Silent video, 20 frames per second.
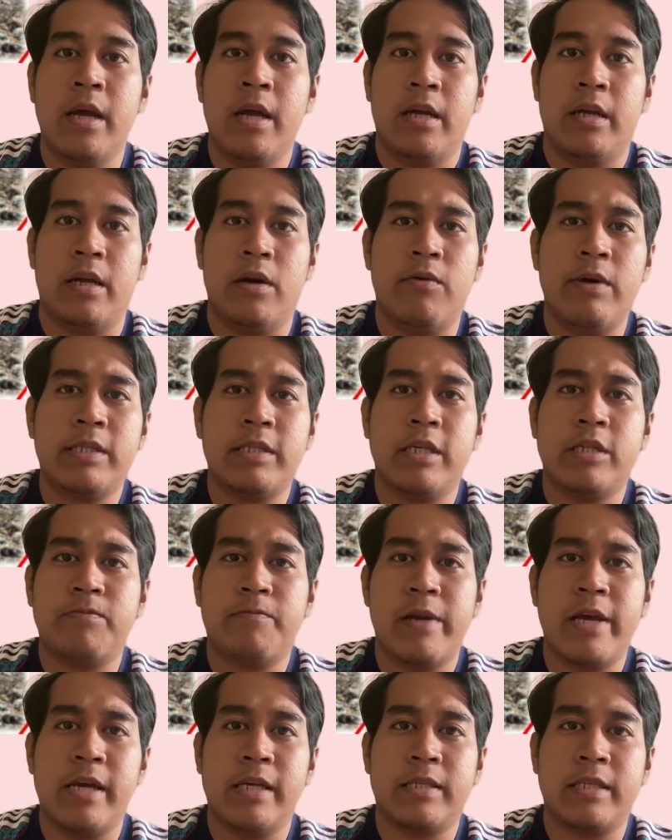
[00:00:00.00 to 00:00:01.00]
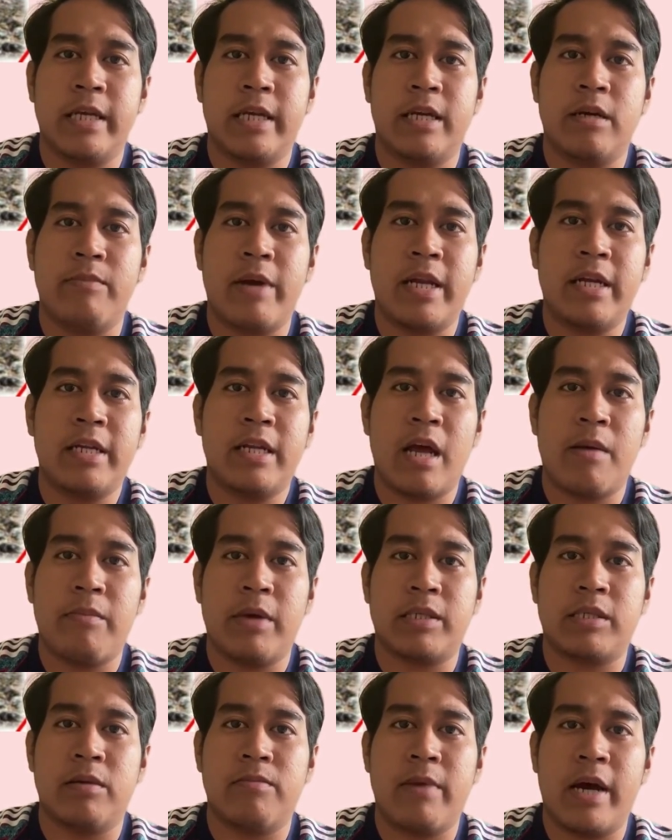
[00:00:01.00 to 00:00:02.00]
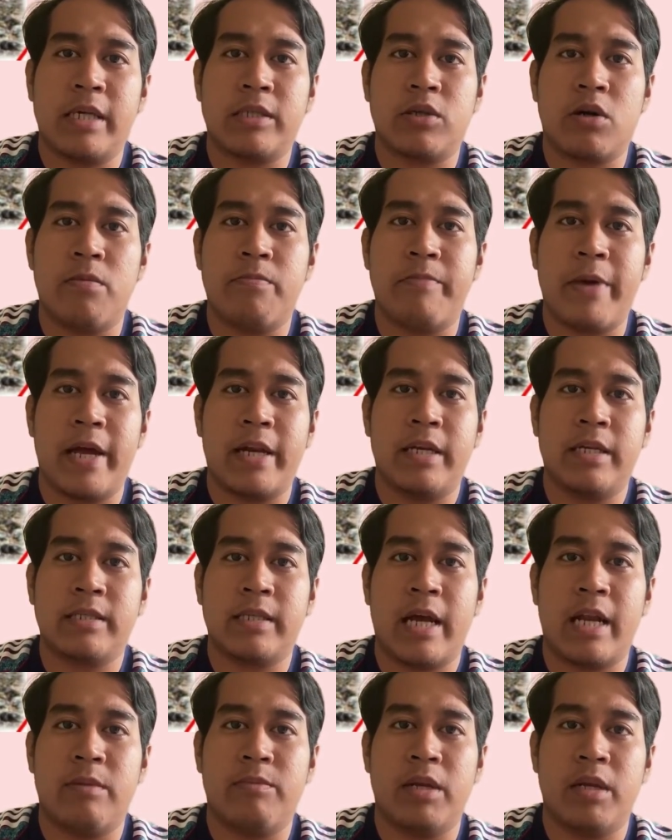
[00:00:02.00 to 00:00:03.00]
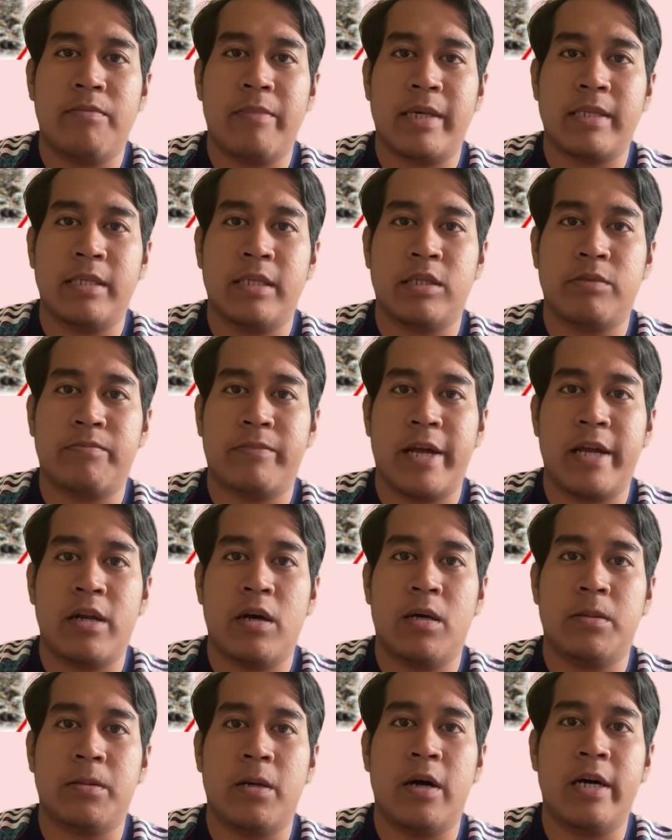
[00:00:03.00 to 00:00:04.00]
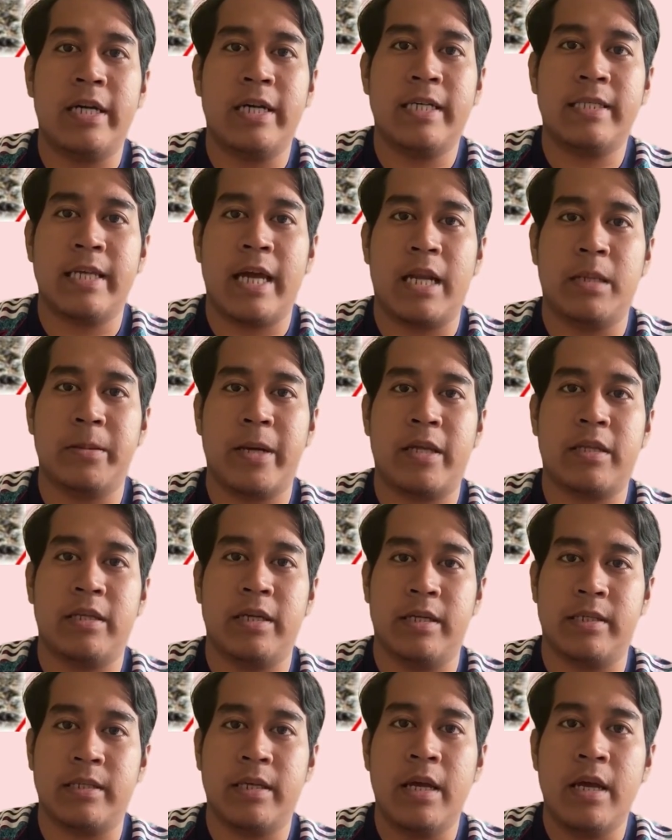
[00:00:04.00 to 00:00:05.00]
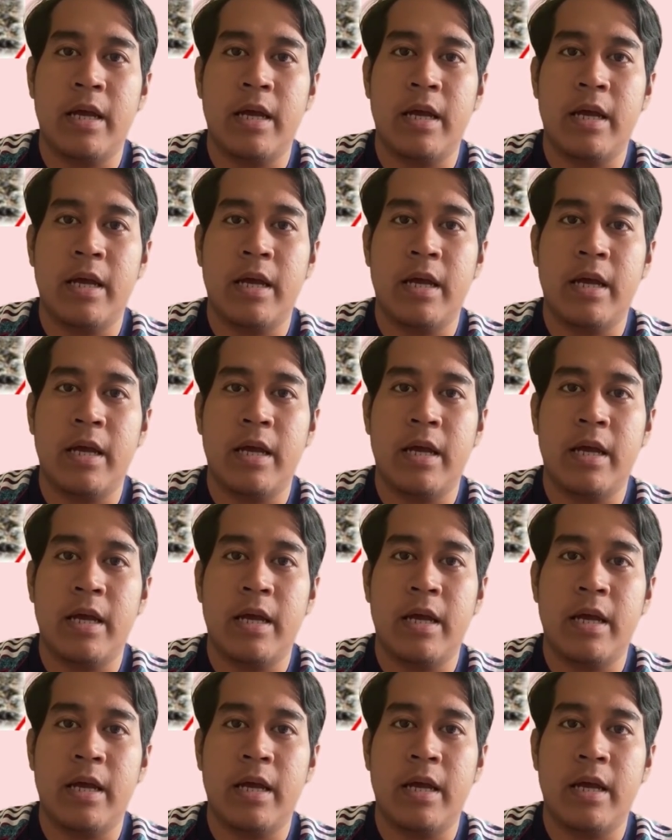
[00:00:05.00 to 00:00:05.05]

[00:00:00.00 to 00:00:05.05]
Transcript: The waste is placed in a manner that maximizes compactness and minimize the spread of odors and vectors.